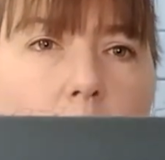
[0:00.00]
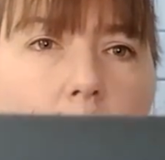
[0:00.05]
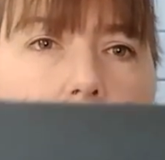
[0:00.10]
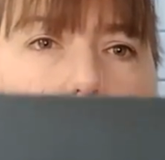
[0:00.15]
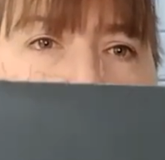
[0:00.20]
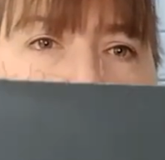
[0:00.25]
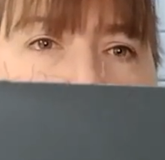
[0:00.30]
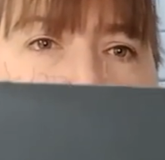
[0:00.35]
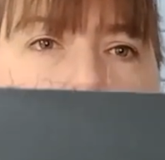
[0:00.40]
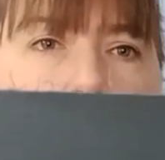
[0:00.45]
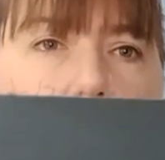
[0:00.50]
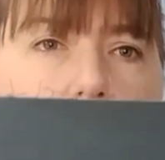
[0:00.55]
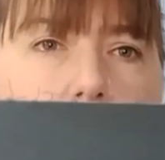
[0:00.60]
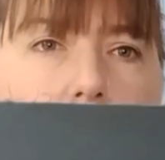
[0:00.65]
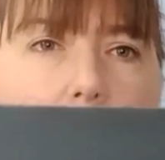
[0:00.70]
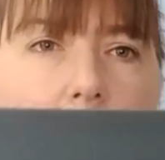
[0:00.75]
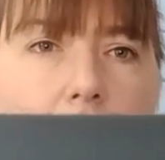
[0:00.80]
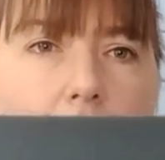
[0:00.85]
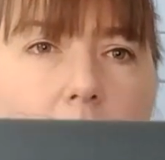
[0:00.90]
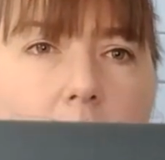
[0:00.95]
when you're just
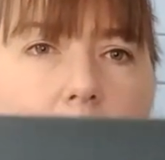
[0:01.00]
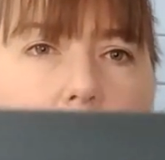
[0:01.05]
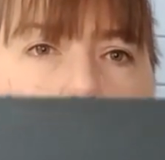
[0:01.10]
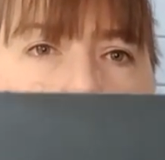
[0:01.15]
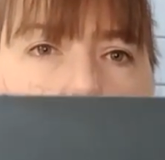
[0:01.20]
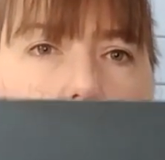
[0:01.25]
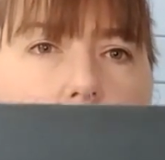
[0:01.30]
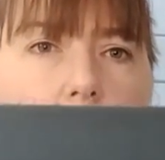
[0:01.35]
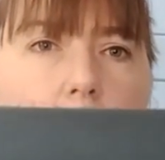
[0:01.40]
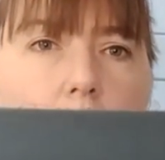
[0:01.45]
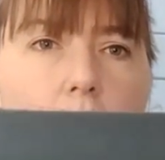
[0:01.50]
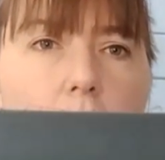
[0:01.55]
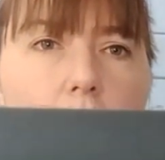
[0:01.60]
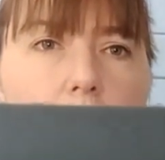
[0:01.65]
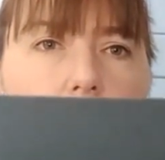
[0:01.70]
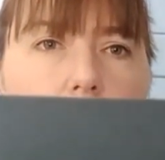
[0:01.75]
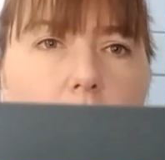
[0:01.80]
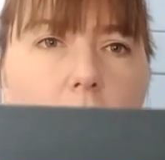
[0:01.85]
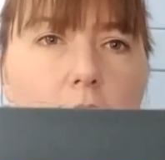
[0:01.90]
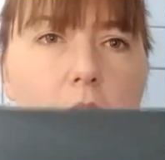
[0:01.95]
making
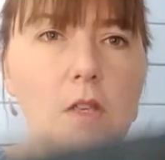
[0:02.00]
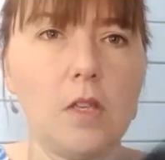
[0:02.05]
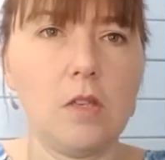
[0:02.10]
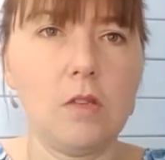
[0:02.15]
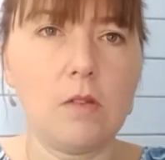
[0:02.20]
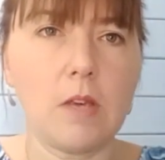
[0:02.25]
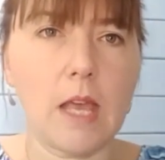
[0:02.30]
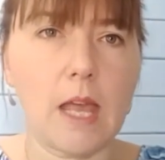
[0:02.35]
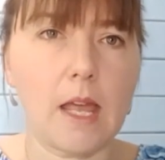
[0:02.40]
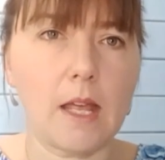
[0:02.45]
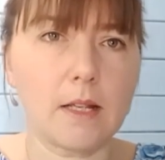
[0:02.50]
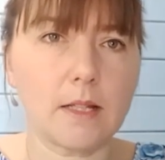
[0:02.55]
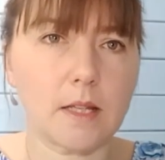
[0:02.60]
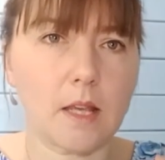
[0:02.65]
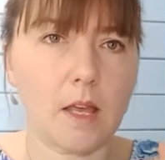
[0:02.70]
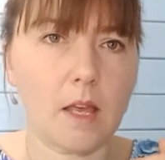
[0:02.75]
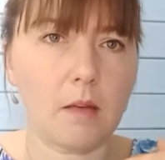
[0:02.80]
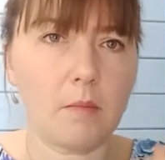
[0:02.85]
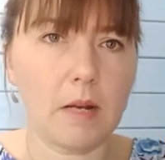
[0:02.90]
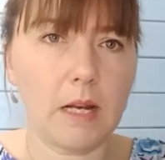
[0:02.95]
shorts, so that you get
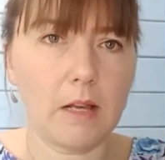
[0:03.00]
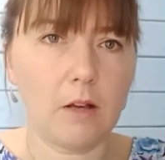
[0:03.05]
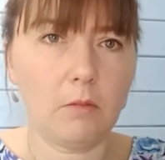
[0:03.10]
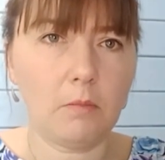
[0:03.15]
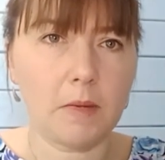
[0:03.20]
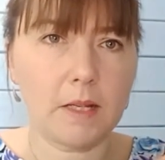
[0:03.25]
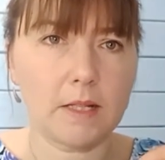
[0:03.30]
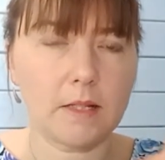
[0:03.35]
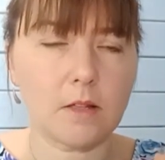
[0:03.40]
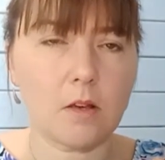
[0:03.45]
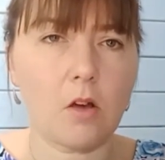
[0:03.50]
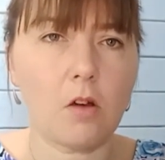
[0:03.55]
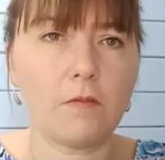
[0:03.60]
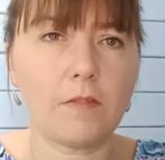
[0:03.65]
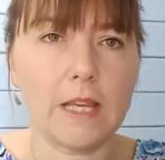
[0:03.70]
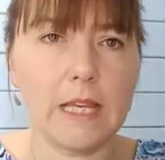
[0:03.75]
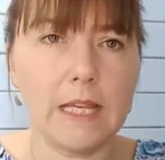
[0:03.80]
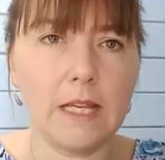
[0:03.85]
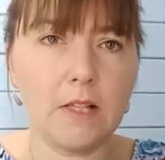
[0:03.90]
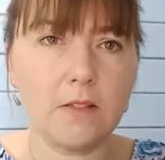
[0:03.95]
um, a little bit of
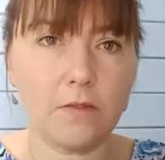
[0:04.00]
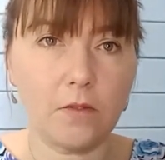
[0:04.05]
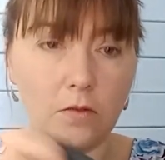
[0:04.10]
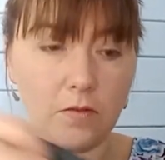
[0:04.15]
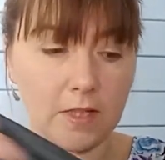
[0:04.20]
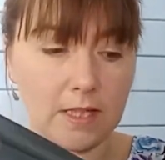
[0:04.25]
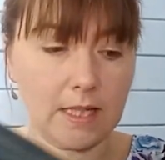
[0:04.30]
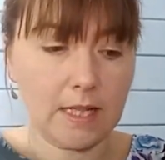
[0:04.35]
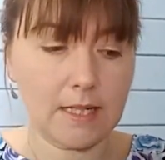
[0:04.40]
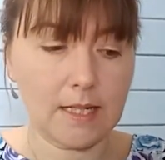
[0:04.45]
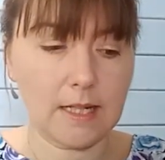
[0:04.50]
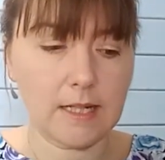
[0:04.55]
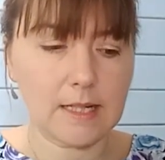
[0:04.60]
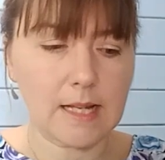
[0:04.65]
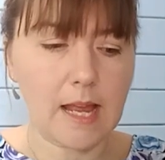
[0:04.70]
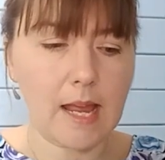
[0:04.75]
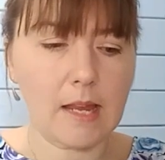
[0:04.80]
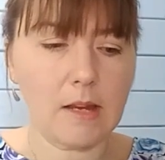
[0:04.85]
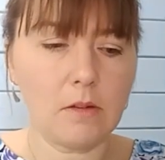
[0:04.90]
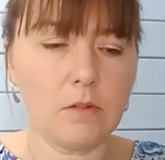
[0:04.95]
ease for sitting
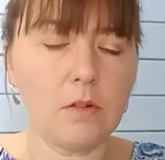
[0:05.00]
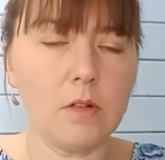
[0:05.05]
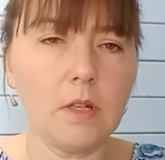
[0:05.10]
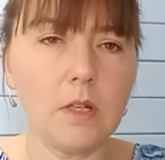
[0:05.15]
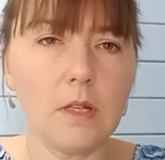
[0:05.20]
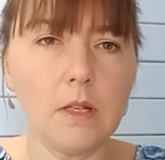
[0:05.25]
down.